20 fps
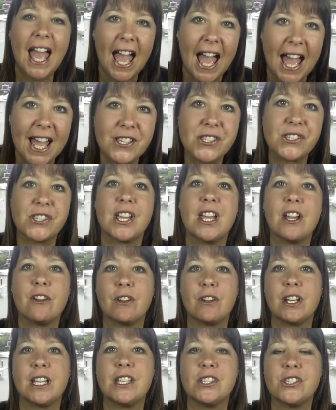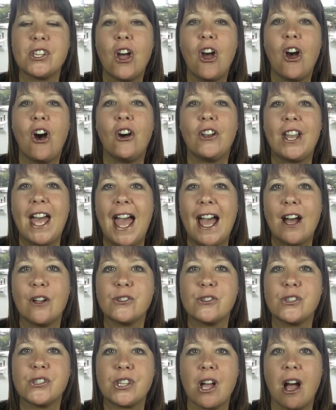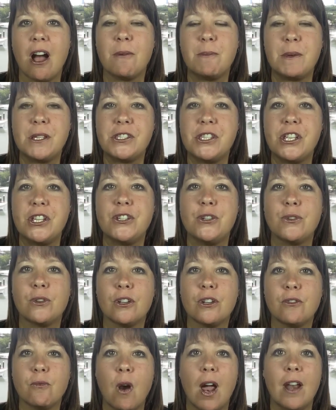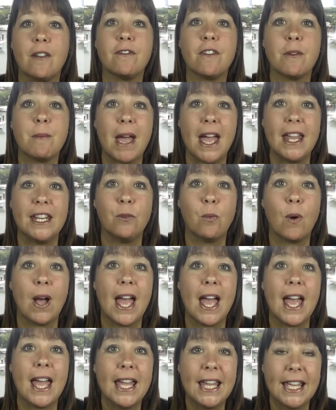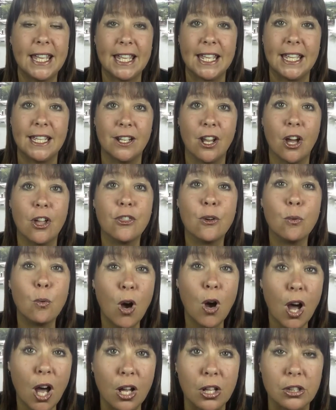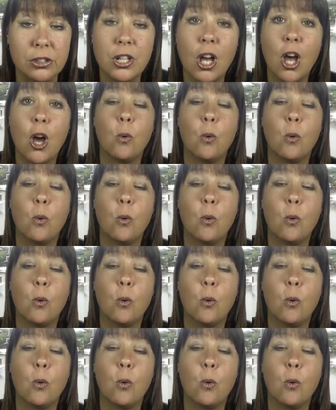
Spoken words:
our series on how to start a business you can run from anywhere in the world.